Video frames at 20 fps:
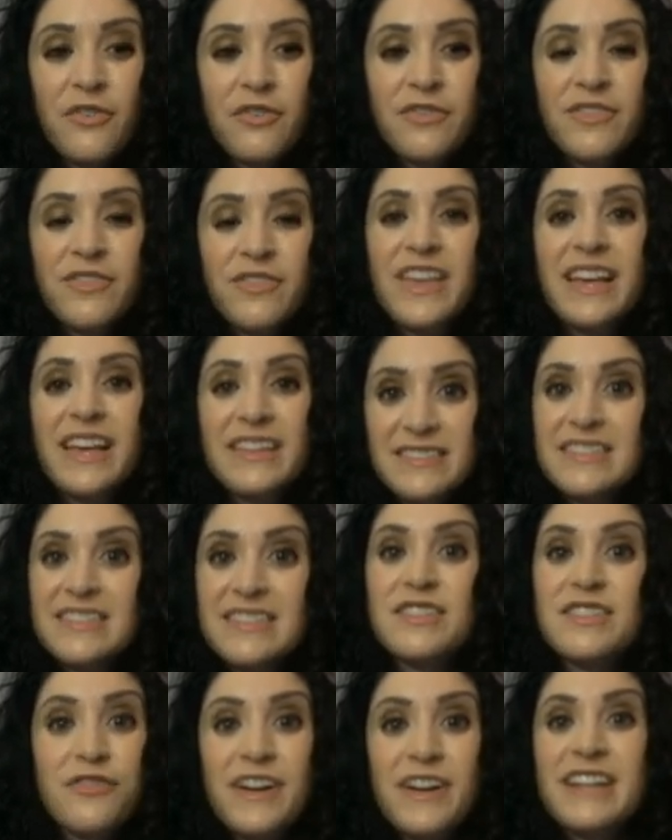yes, to
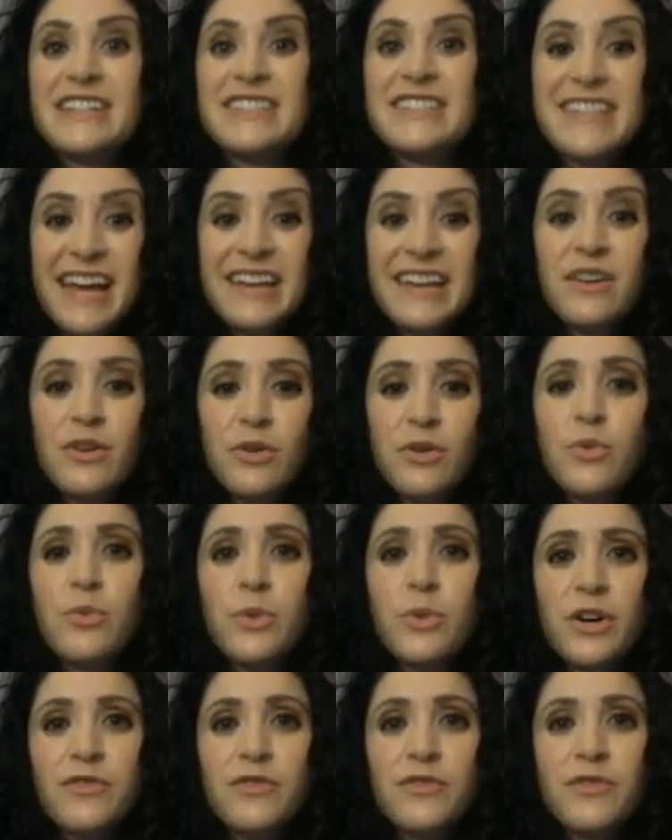define technical
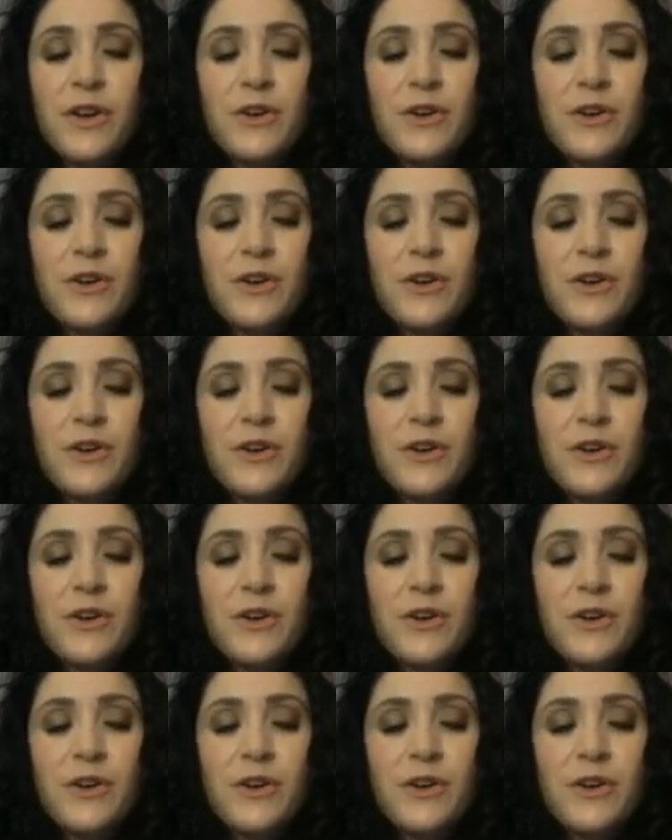workflows,